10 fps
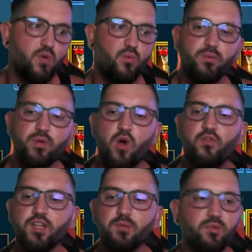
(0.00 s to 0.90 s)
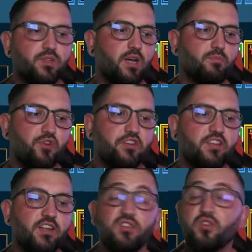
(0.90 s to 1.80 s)
When you go over the
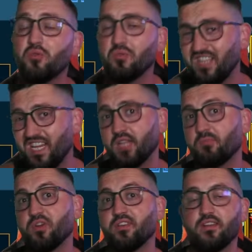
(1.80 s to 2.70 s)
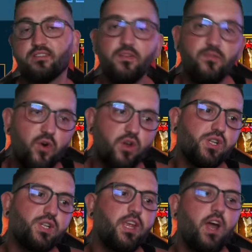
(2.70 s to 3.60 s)
presets, you need presets.
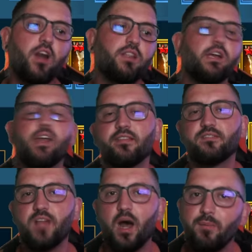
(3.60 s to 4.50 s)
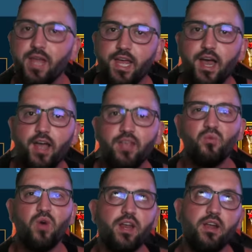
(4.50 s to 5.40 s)
Unfortunately, Artak has dumb AI
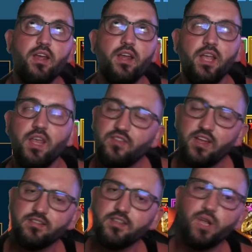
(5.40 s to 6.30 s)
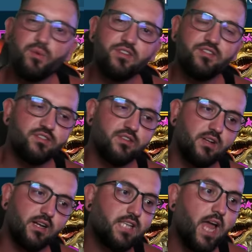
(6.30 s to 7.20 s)
where if there's a decrease
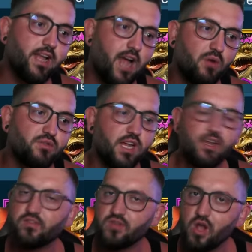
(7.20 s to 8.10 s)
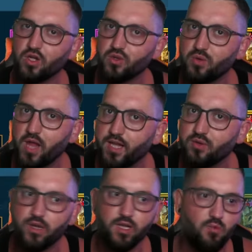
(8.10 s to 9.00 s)
attack out there, he's not going to do the
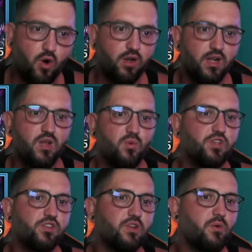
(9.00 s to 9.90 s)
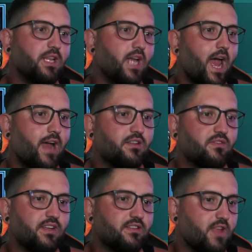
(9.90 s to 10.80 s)
A2 anymore, which is the one that
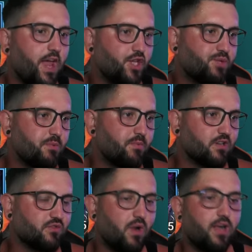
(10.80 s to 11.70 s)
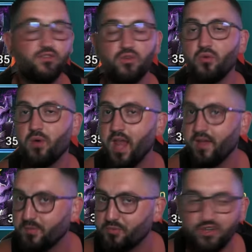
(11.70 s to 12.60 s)
activates the HP buns, right? So you want to
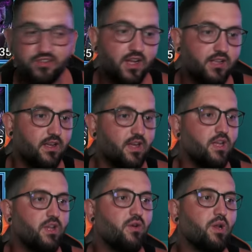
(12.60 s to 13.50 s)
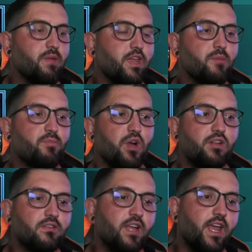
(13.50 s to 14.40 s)
have a preset, you want to make him
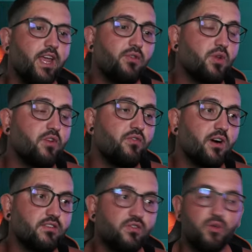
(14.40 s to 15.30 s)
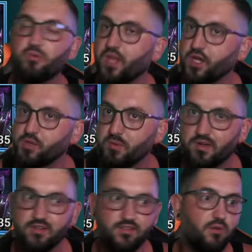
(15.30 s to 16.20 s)
prioritize the A3 first, so you put the HP
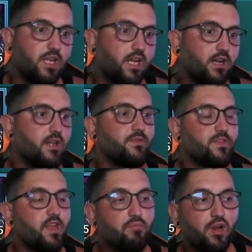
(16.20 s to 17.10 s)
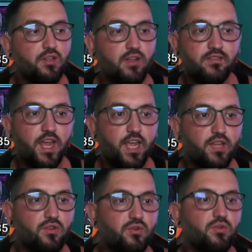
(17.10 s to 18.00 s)
buns out there, then prioritize the
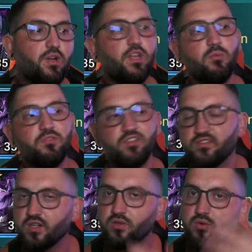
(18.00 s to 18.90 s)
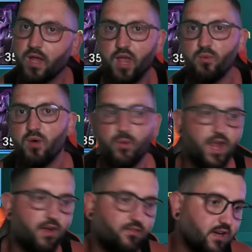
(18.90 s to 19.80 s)
A2, and then obviously he's going to do the A1
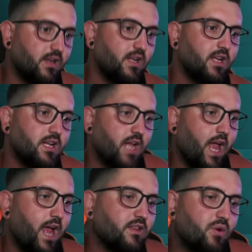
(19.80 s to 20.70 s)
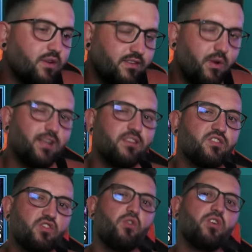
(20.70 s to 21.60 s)
whenever. And the reason why he's
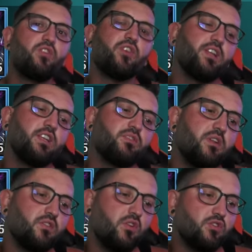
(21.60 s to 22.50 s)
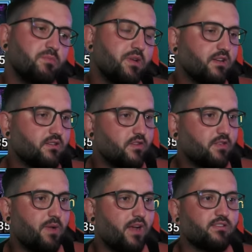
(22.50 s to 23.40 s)
so good for this one is also because of
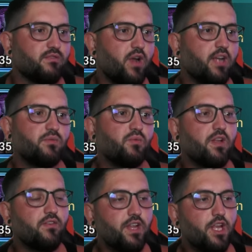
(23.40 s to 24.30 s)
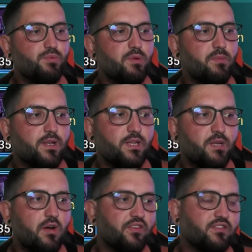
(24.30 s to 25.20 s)
his passive, right? Whenever an HP bar
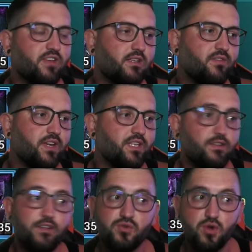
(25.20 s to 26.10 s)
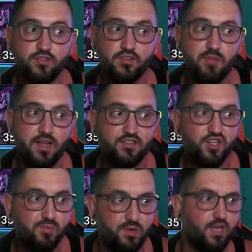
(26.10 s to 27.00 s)
debuff is activated, destroys his max
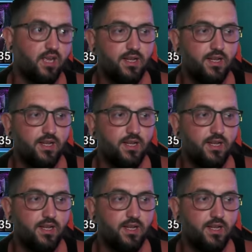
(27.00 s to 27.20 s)
HP.